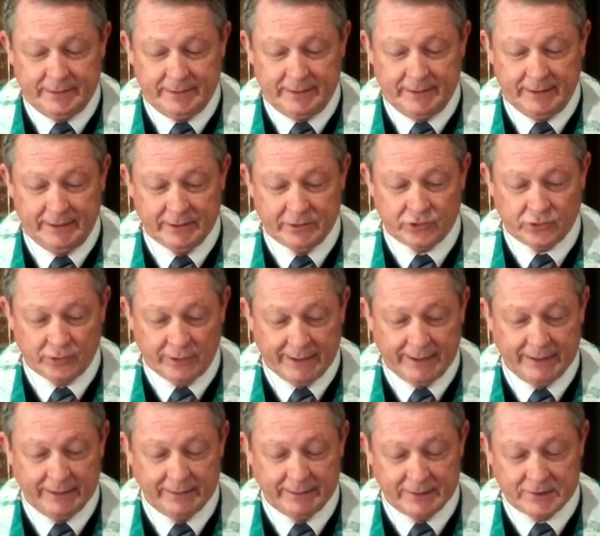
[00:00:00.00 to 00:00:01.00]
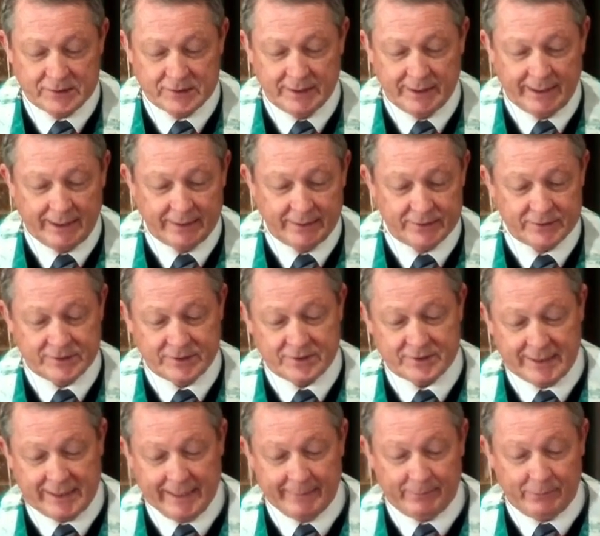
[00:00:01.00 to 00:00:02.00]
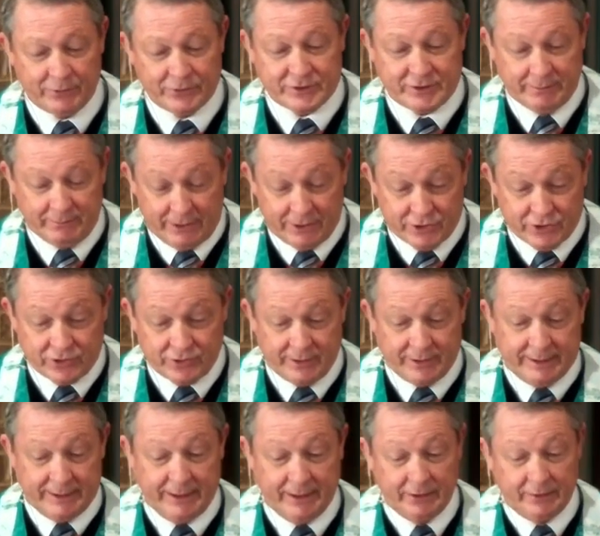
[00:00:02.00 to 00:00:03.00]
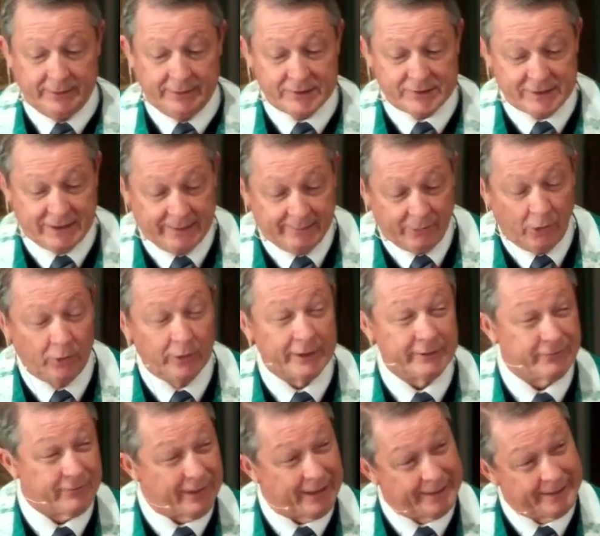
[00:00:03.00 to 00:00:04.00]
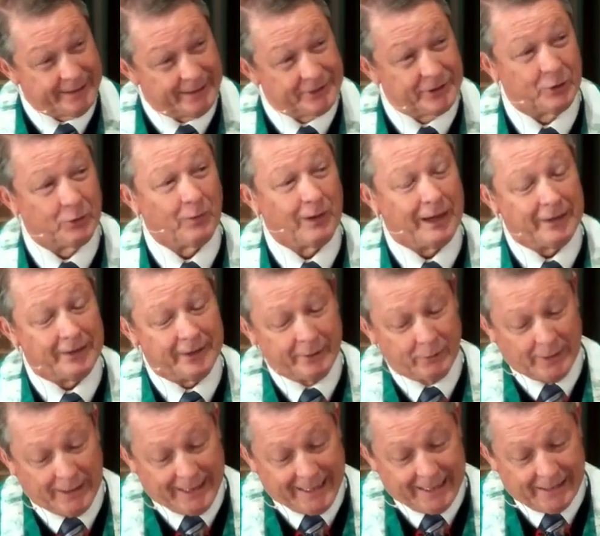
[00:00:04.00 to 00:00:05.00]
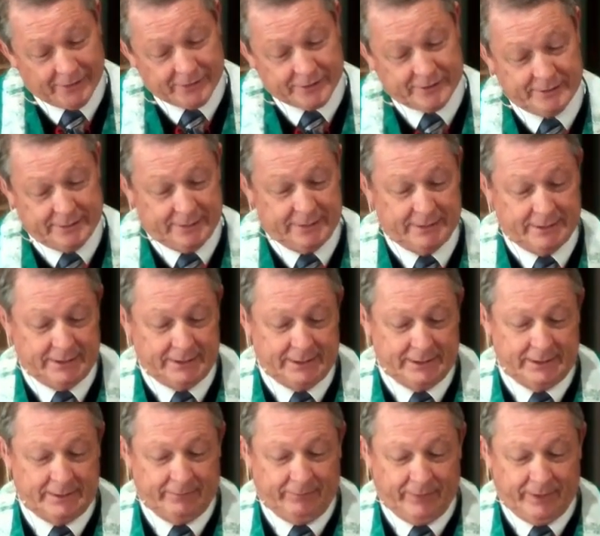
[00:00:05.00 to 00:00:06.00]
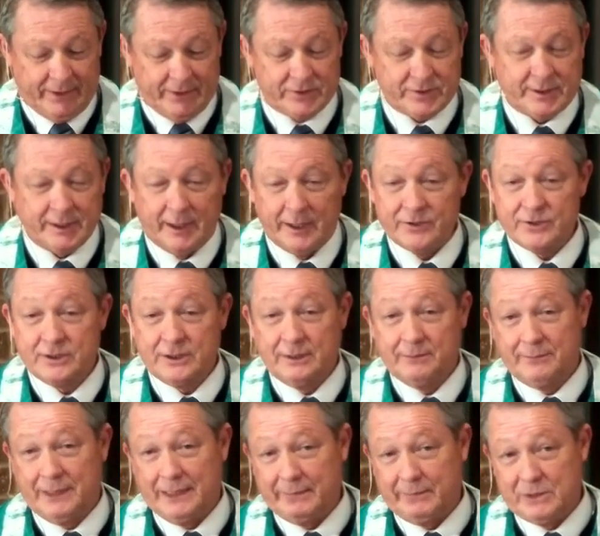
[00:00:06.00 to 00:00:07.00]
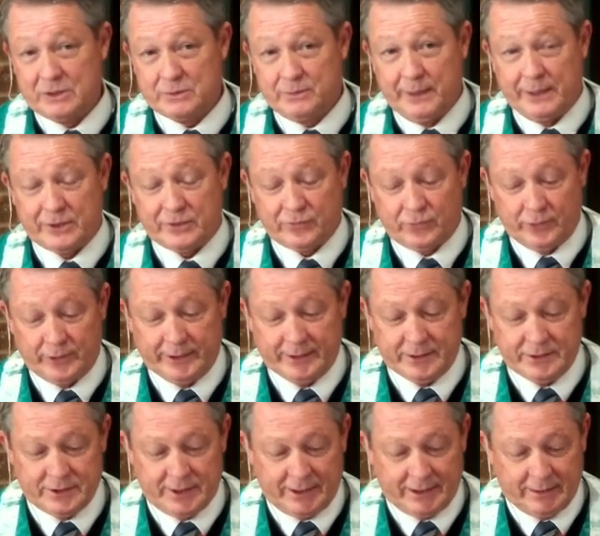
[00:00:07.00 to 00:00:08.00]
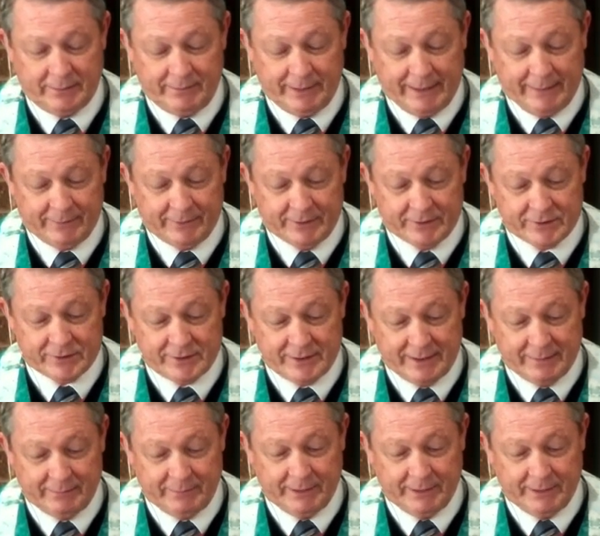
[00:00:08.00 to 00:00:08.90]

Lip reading: He had trained and sent out his disciples to minister and heal in his name, only to find out that while they were out, his cousin and maybe his best friend, John the Baptist, had